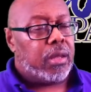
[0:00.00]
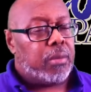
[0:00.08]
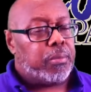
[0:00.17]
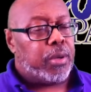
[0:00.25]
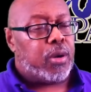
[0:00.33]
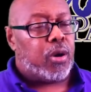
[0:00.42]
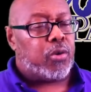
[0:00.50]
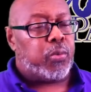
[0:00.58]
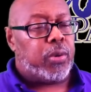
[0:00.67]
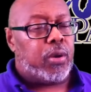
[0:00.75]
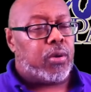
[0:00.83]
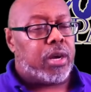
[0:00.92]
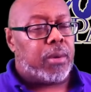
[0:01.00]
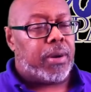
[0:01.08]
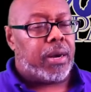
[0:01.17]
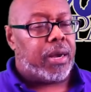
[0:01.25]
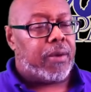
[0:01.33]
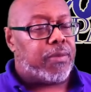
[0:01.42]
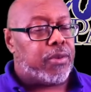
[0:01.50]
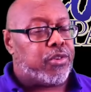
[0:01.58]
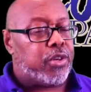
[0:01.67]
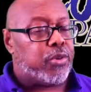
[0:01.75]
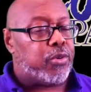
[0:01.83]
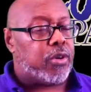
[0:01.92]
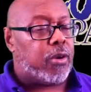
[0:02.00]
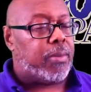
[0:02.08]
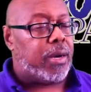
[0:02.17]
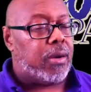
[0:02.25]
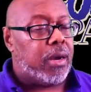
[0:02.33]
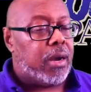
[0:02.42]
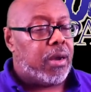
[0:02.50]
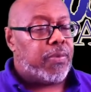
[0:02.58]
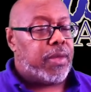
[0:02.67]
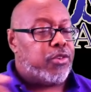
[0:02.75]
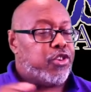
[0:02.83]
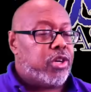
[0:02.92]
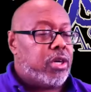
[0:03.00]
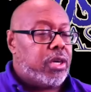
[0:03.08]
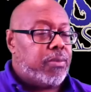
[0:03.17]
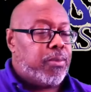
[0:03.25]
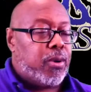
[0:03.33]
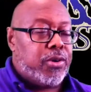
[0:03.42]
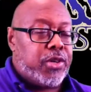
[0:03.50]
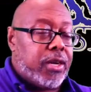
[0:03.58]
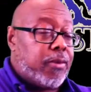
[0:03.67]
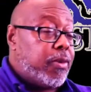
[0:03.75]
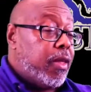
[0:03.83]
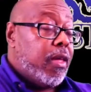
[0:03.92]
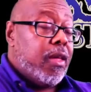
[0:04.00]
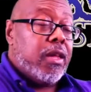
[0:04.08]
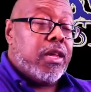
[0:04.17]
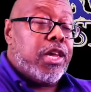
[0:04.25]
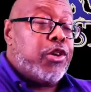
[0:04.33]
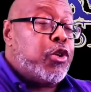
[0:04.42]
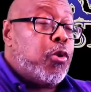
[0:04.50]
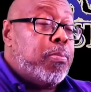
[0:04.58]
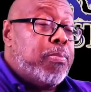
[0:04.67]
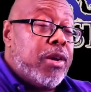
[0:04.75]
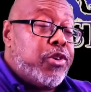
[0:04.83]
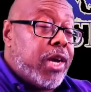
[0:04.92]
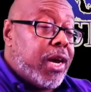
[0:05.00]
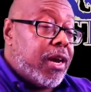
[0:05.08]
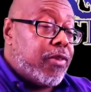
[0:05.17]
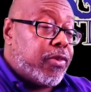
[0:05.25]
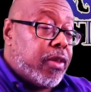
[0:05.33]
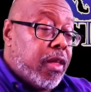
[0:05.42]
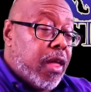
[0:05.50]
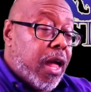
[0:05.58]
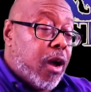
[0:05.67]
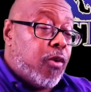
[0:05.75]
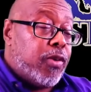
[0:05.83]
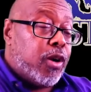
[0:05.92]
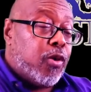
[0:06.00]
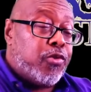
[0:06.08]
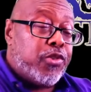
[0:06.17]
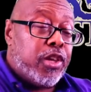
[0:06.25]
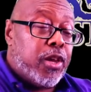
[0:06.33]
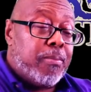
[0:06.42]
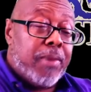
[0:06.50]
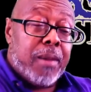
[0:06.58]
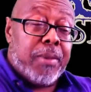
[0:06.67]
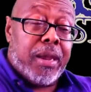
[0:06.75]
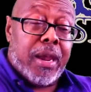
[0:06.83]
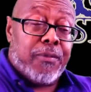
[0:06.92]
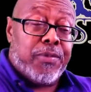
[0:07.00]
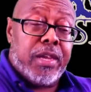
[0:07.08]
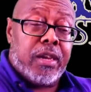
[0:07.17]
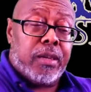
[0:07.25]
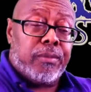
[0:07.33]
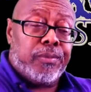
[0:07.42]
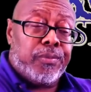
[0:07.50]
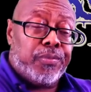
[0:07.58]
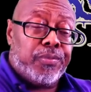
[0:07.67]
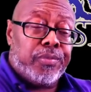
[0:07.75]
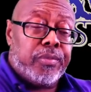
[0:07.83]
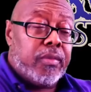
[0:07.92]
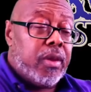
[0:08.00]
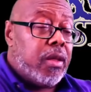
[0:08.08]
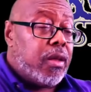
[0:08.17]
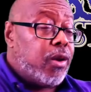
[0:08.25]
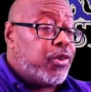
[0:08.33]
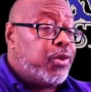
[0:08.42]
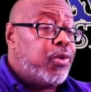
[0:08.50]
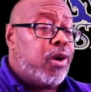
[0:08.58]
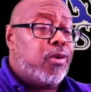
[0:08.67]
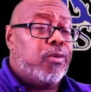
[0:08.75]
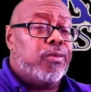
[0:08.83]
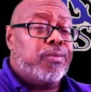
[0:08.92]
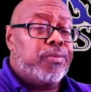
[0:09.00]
because we don't care about half the shit you talking about. That John Boy did it. Get your bitch ass off and go see your man and have dinner. What you done?